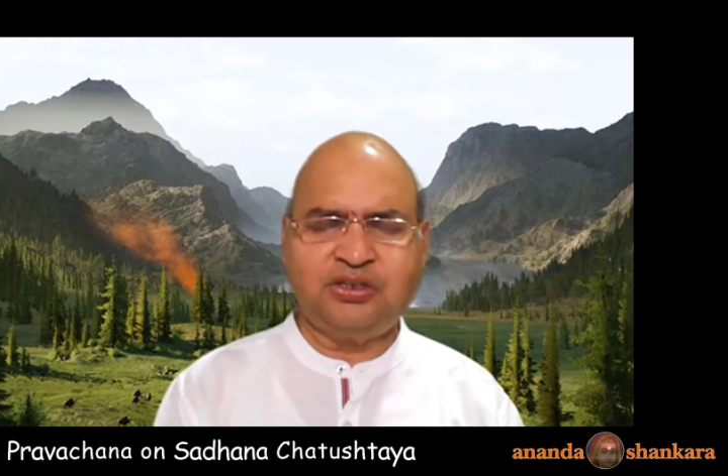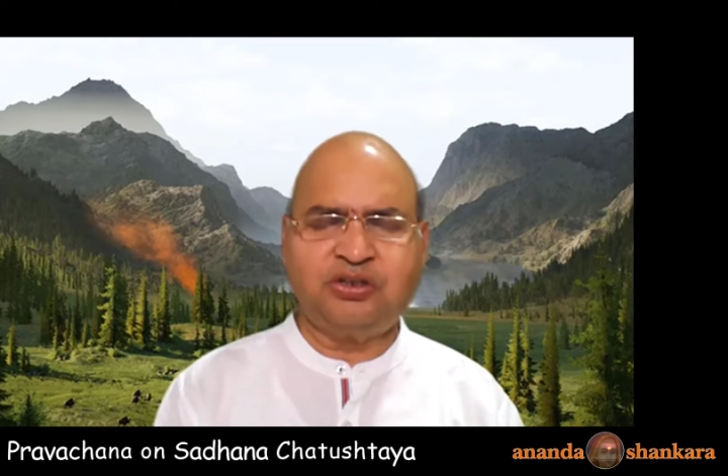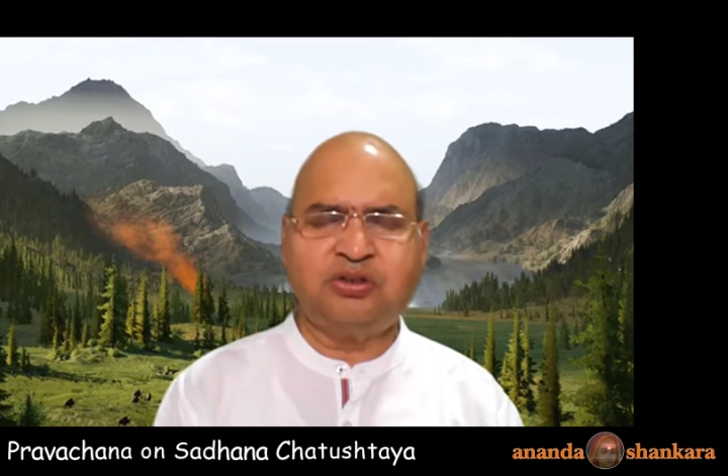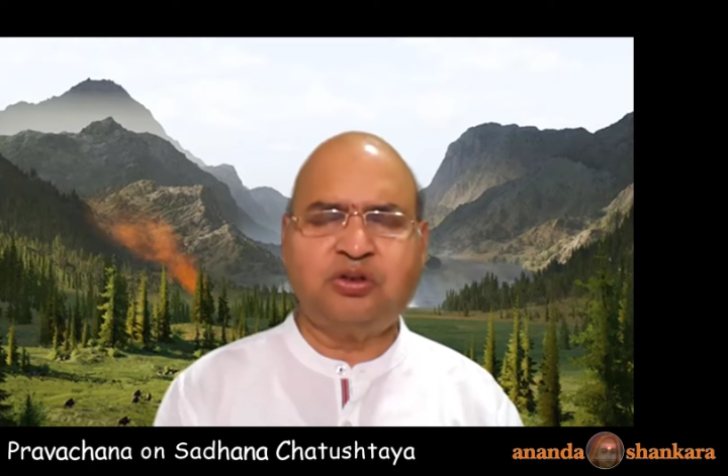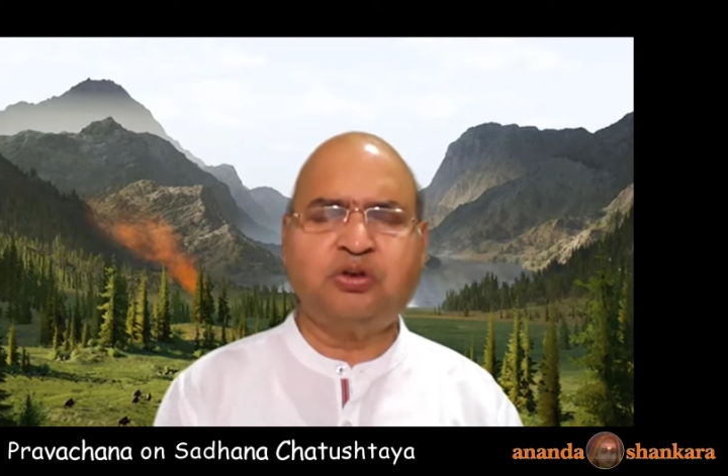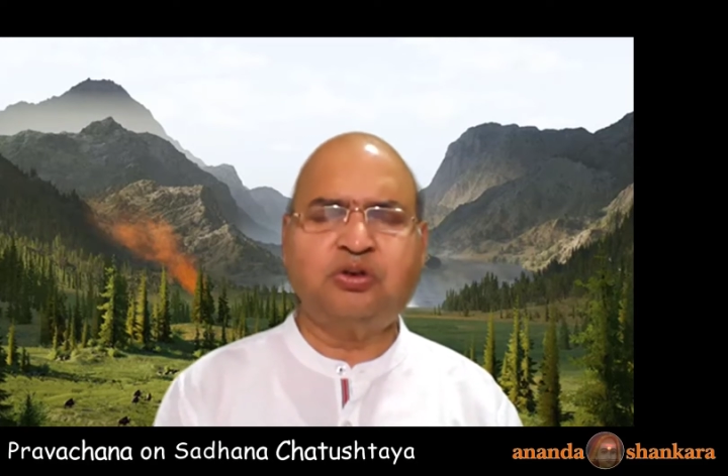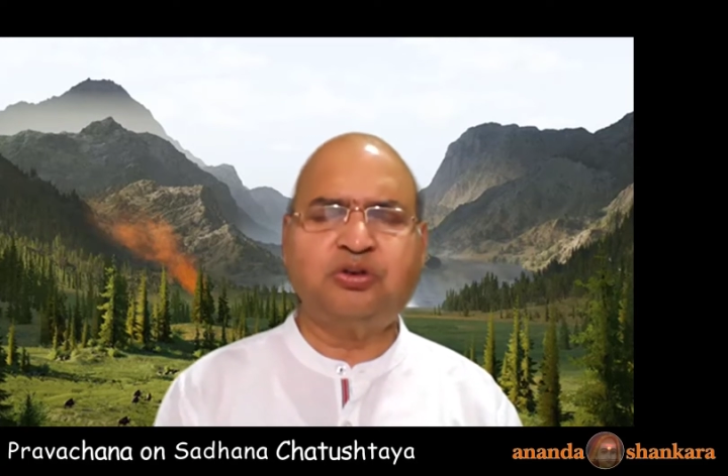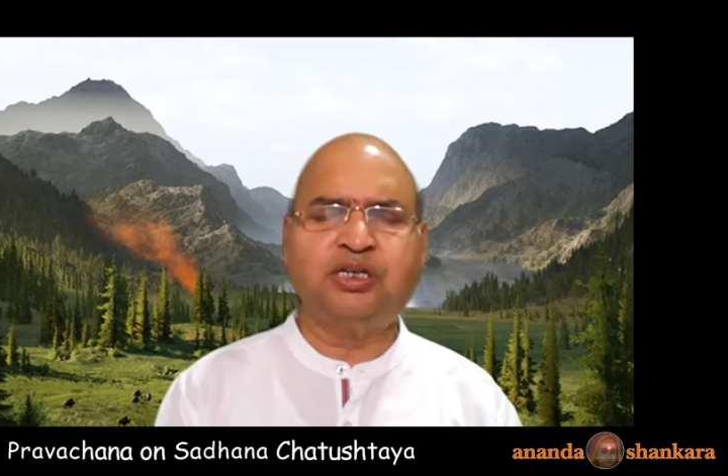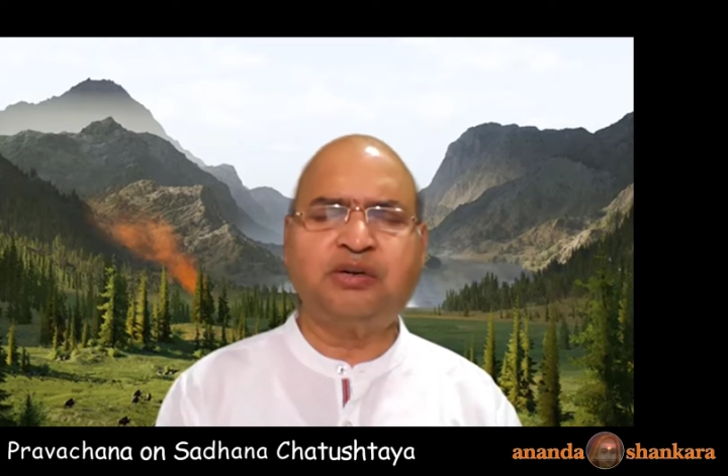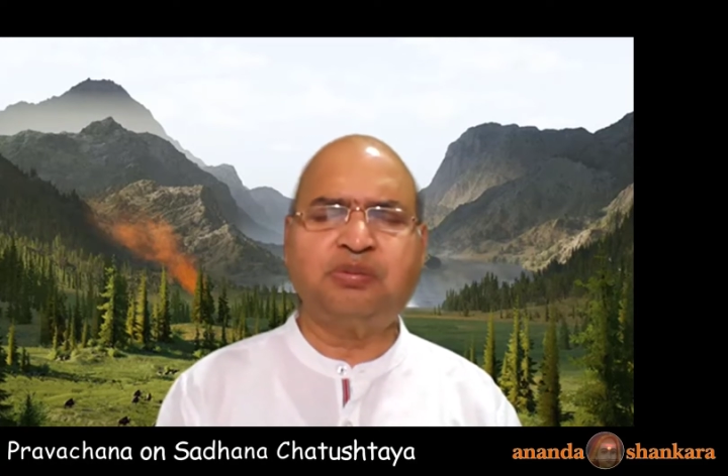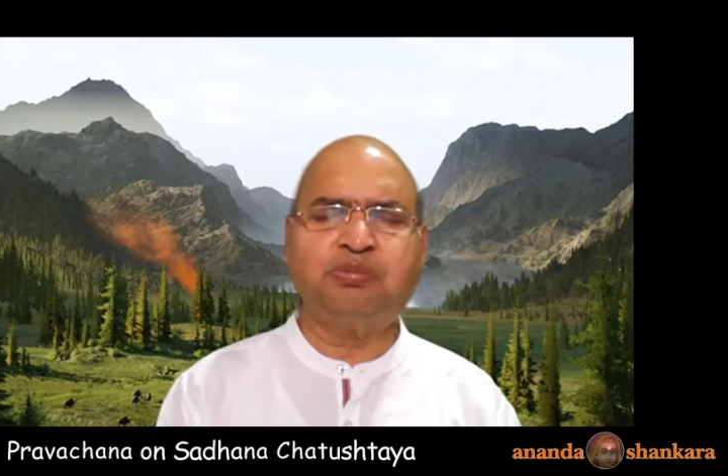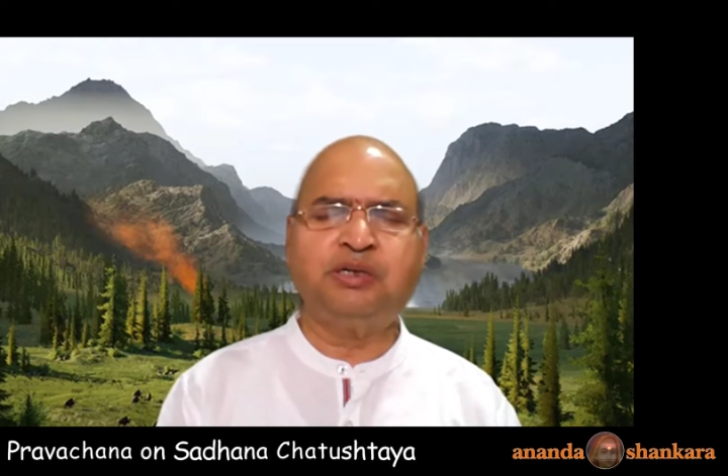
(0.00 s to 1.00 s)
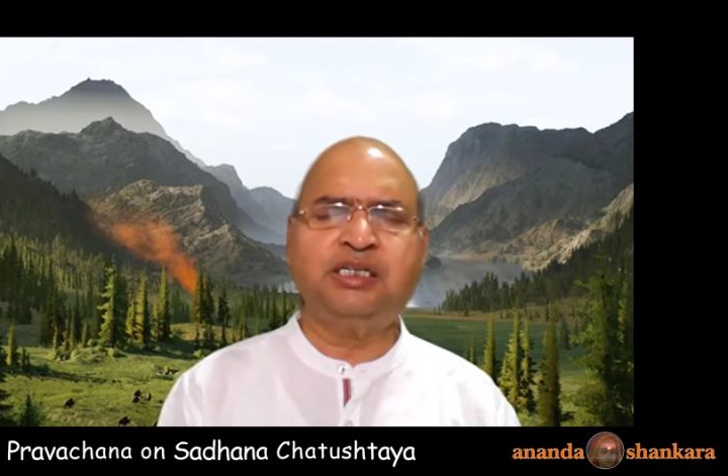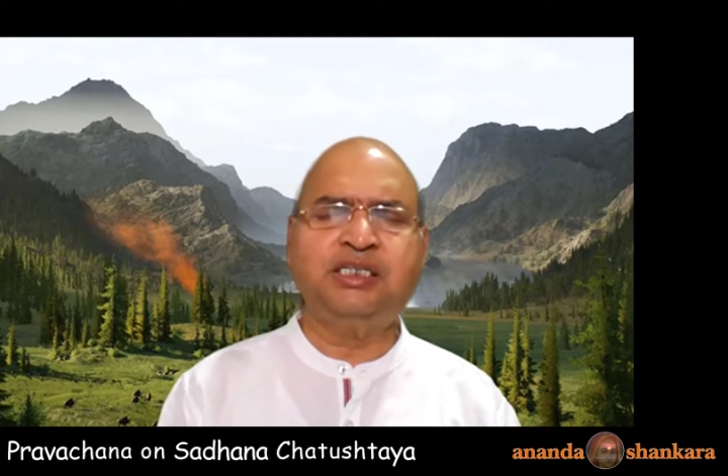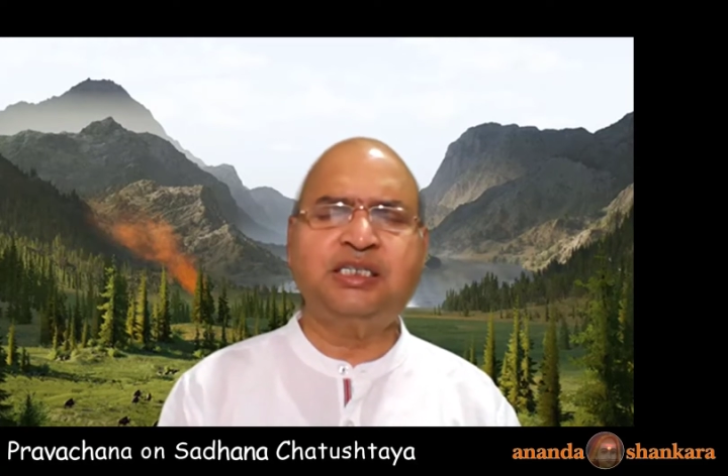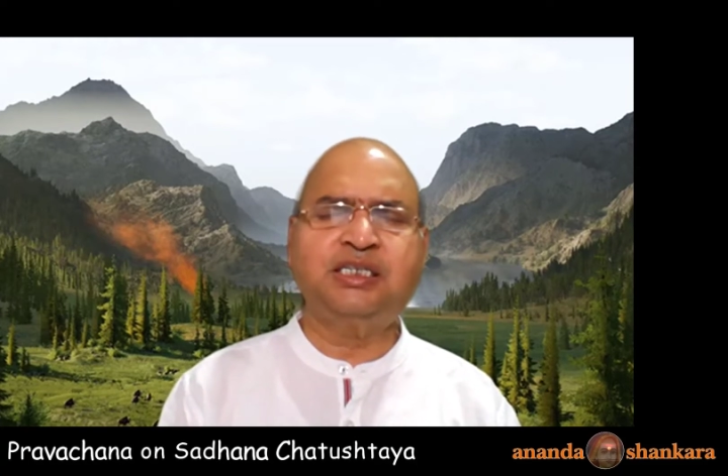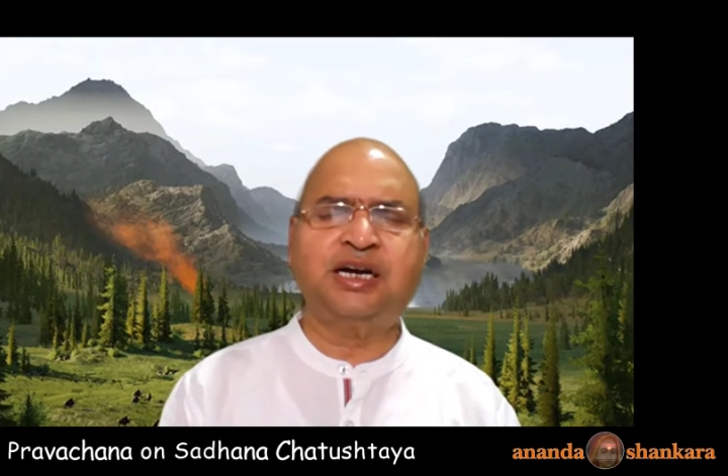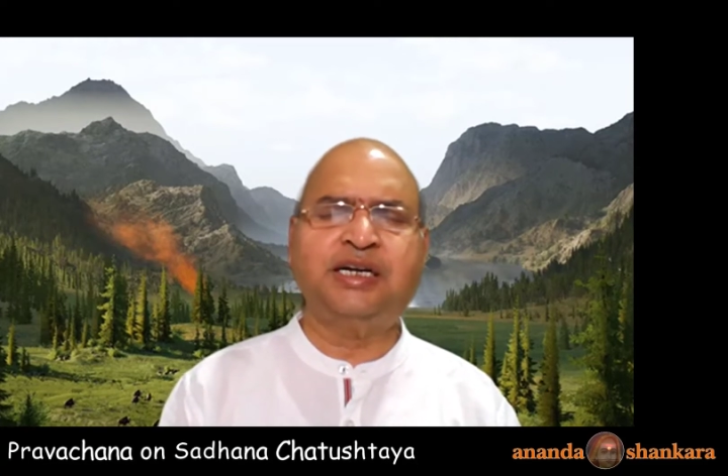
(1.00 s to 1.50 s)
So that means